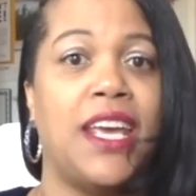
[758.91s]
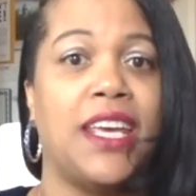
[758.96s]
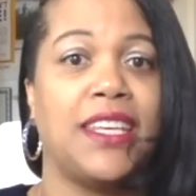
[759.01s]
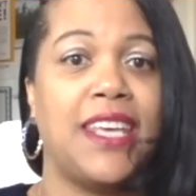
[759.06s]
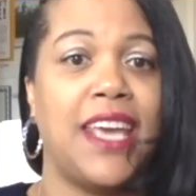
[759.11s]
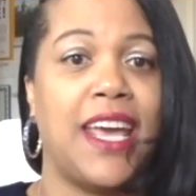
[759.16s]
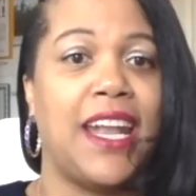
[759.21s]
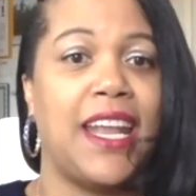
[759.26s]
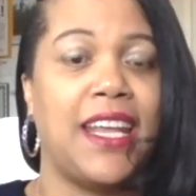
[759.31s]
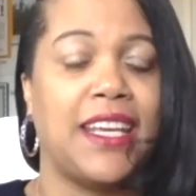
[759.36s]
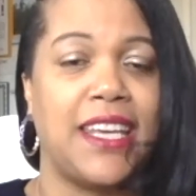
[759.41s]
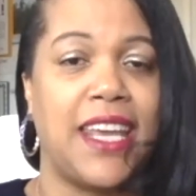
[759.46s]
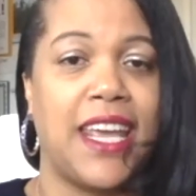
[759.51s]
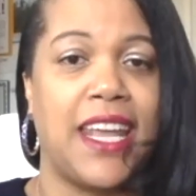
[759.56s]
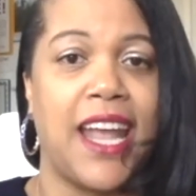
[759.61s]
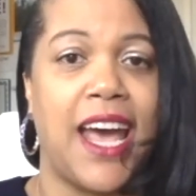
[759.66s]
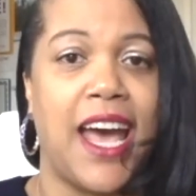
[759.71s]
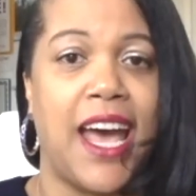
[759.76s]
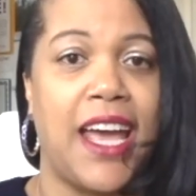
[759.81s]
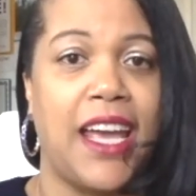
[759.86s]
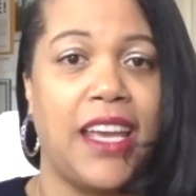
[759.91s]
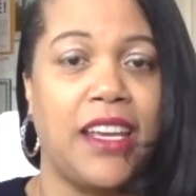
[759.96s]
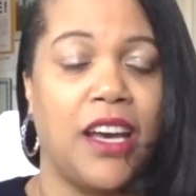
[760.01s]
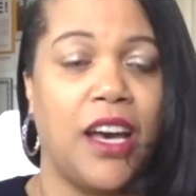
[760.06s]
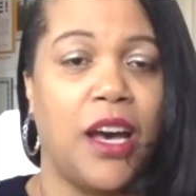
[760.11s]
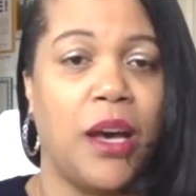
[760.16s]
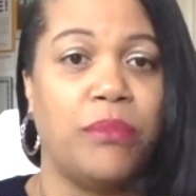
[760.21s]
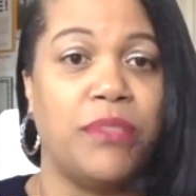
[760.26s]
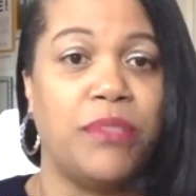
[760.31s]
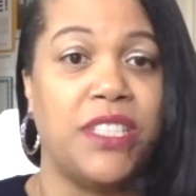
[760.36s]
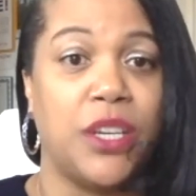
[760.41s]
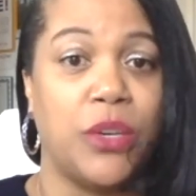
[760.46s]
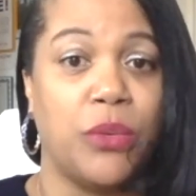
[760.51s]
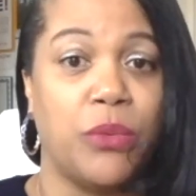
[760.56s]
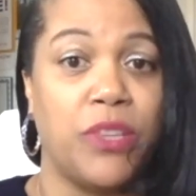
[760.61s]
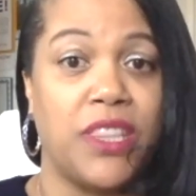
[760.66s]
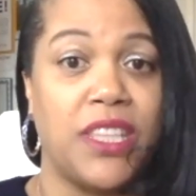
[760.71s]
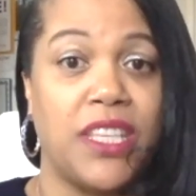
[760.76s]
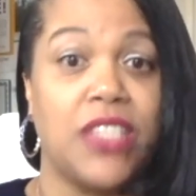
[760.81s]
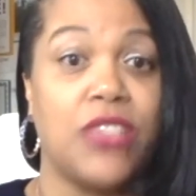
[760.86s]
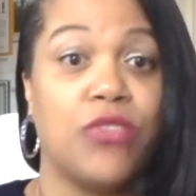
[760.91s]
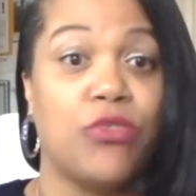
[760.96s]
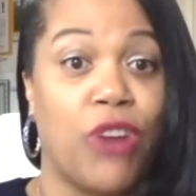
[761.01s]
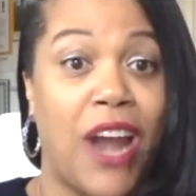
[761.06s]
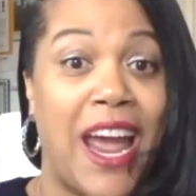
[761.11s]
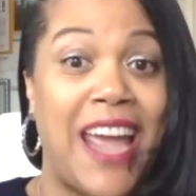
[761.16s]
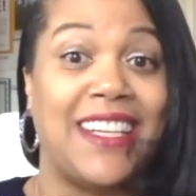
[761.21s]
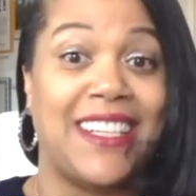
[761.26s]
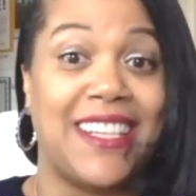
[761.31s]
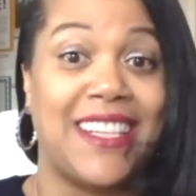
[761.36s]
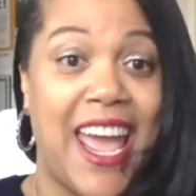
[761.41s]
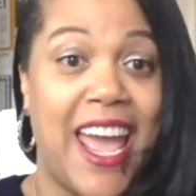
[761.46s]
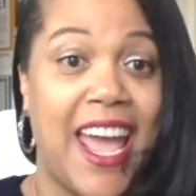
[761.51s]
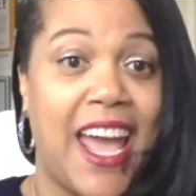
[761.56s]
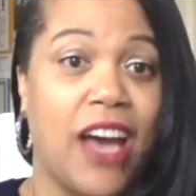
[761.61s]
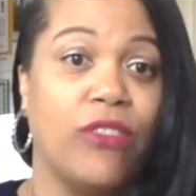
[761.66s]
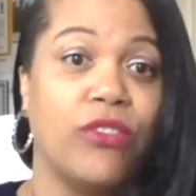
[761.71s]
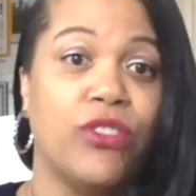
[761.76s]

Can, can I um, deal with this right now?